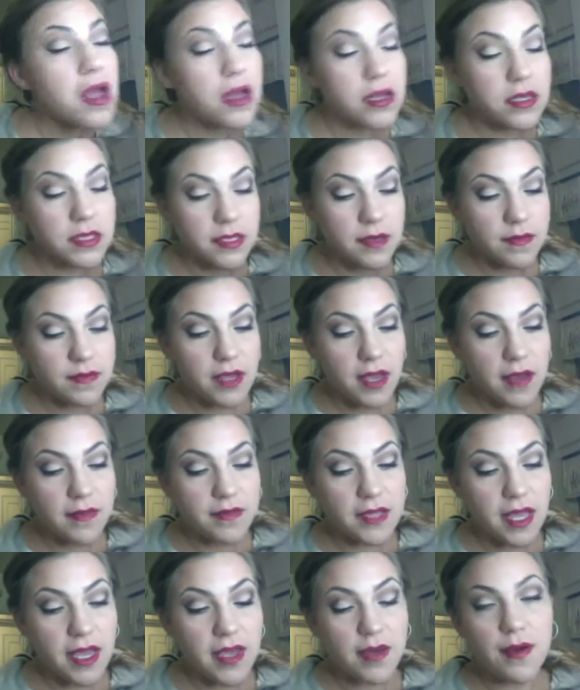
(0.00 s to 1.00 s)

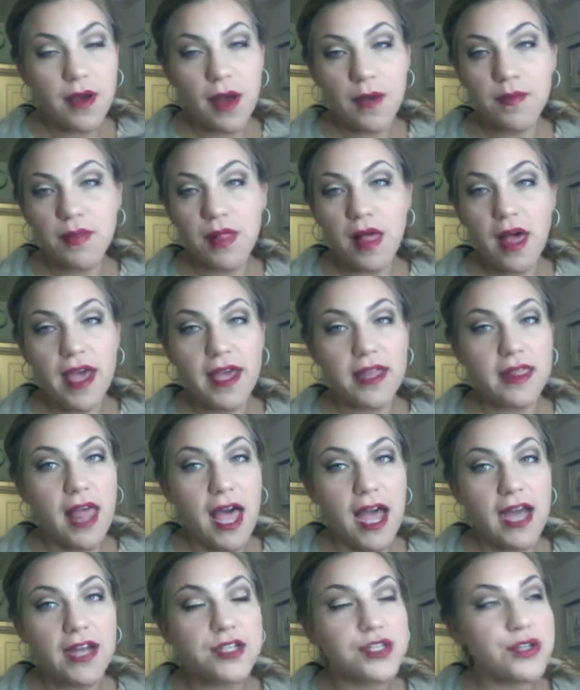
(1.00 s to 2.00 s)
Sometimes I apply
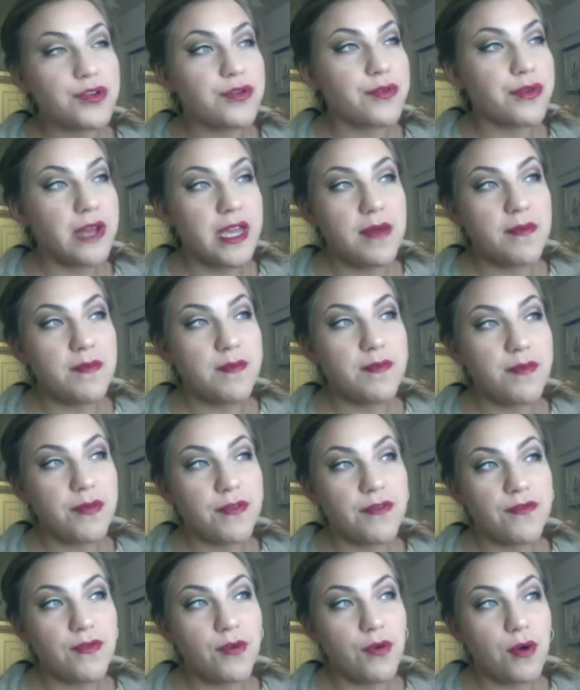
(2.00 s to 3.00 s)
lash cream
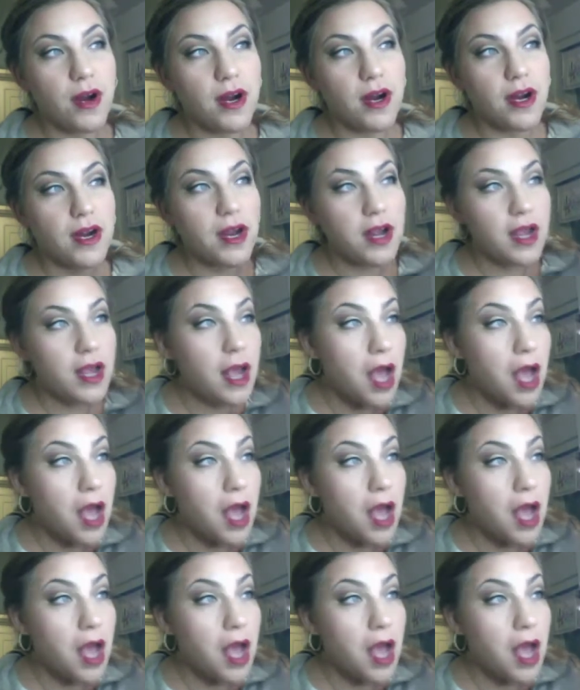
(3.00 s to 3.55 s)
before